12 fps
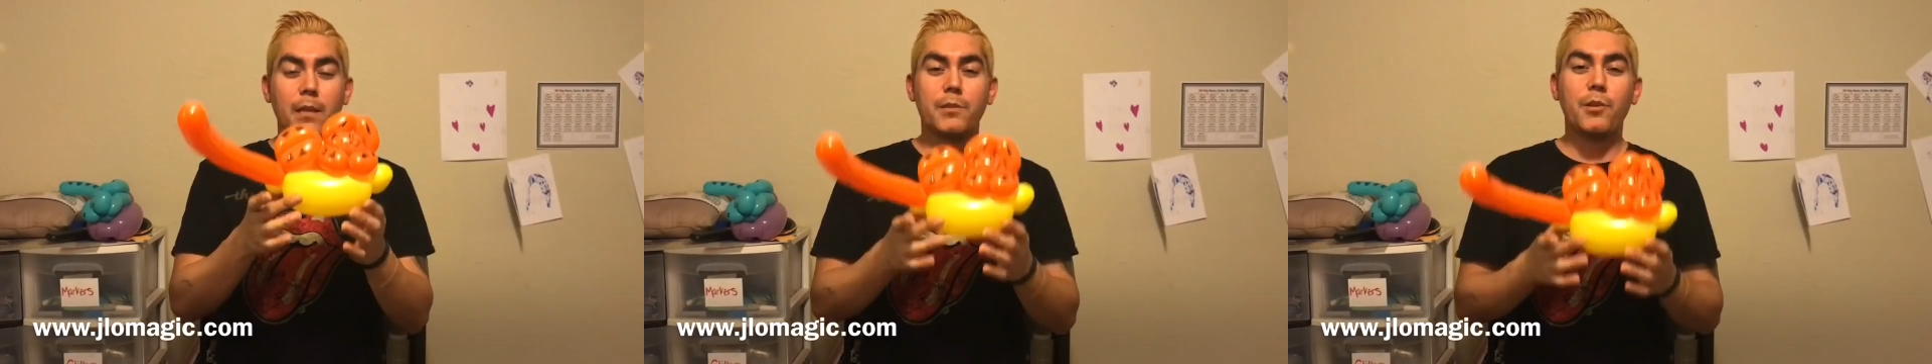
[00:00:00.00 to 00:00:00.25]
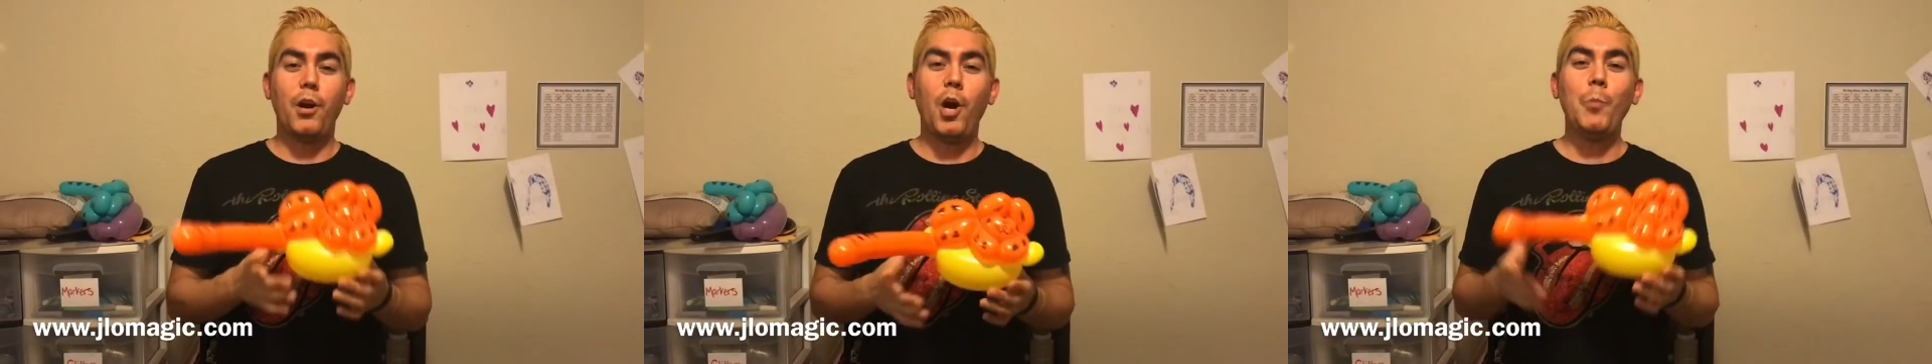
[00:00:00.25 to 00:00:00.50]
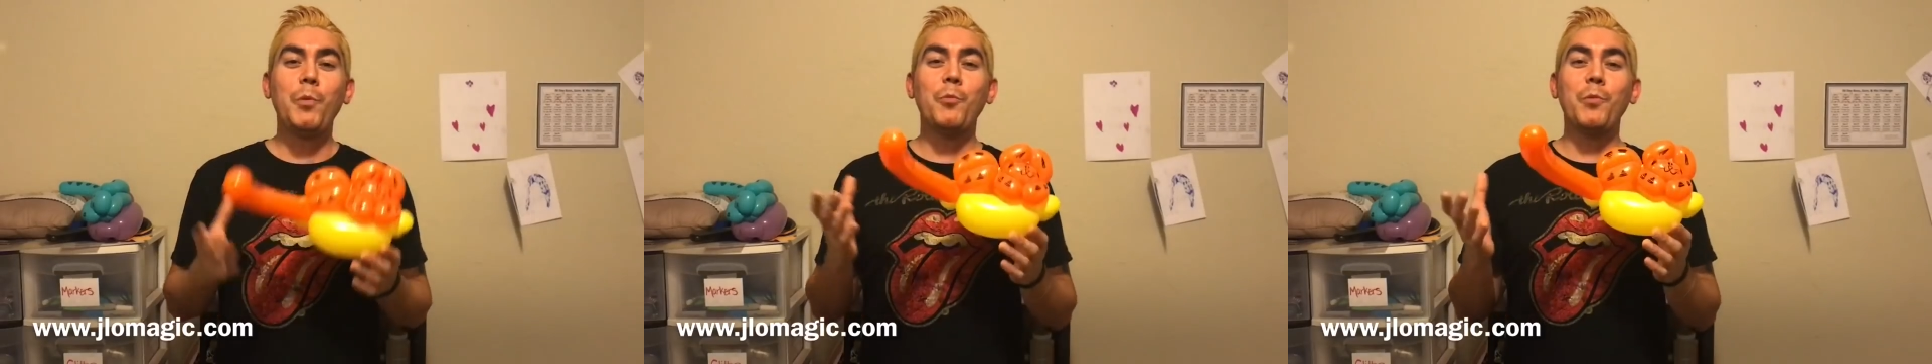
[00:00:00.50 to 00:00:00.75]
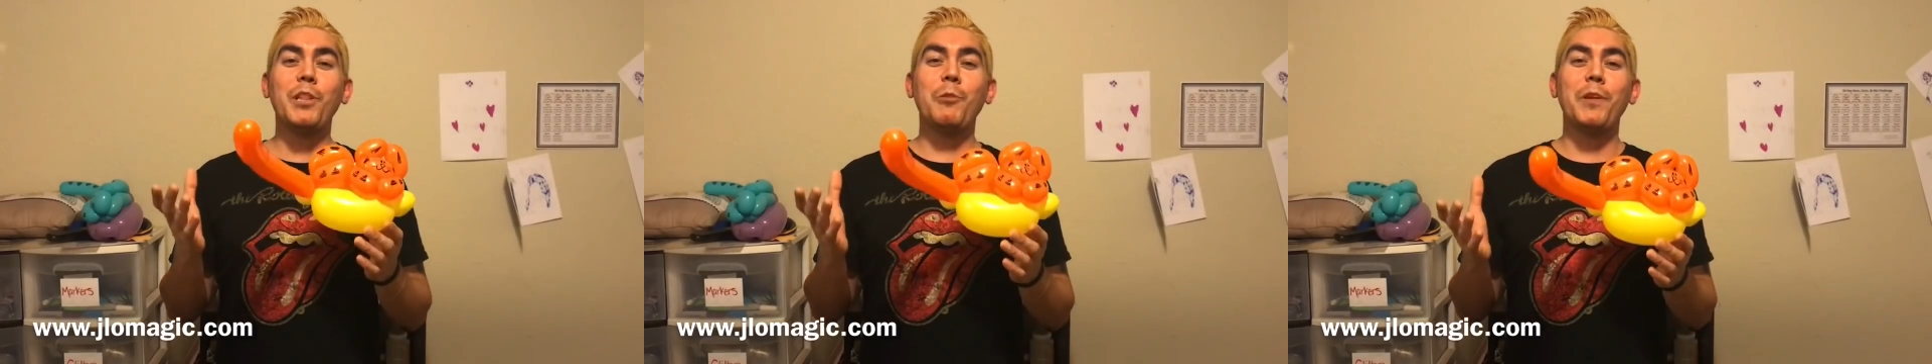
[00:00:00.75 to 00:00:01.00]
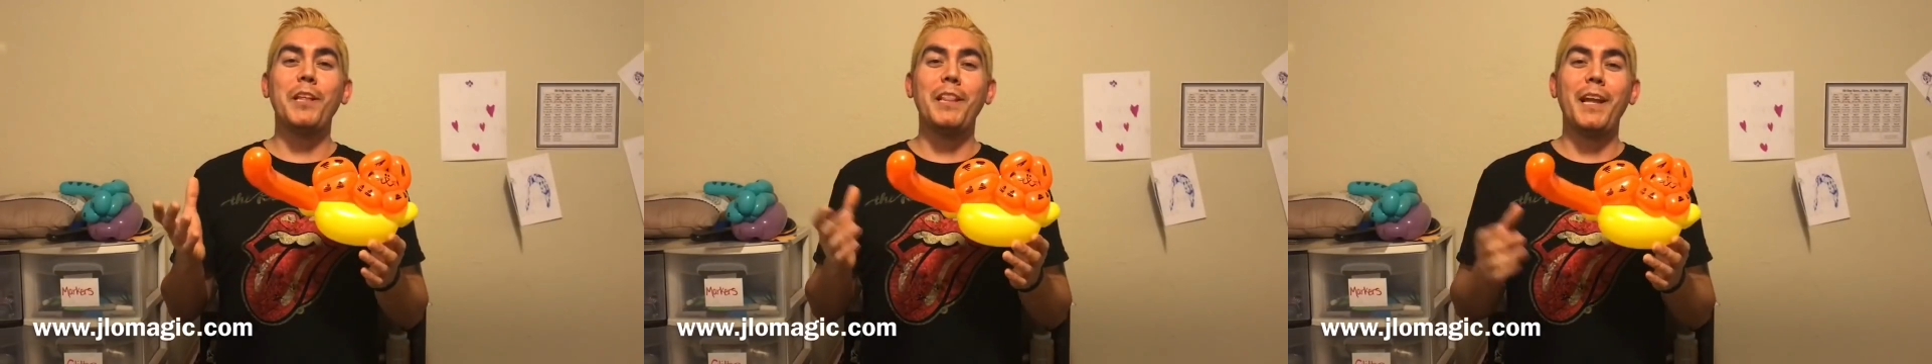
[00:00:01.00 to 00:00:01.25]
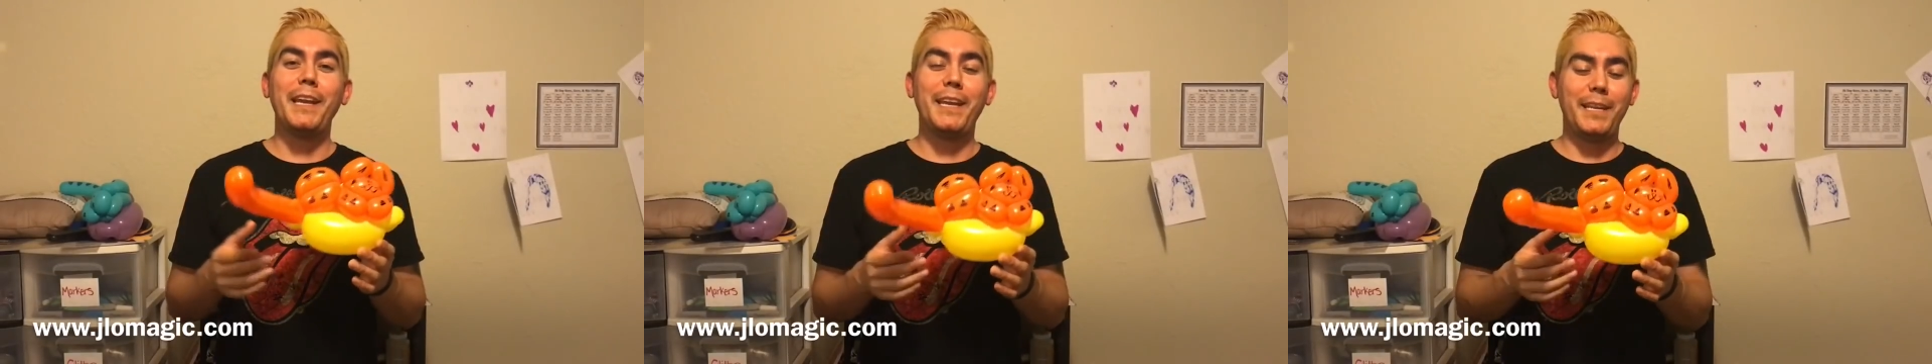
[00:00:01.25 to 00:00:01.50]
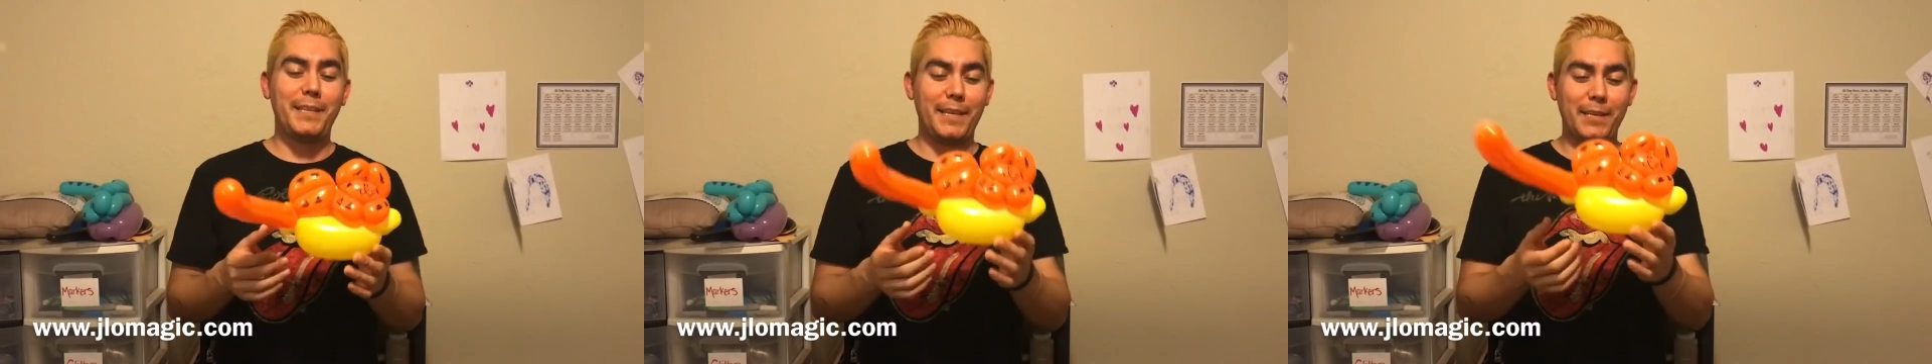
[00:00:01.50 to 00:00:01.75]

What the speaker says: So I hope you really like it.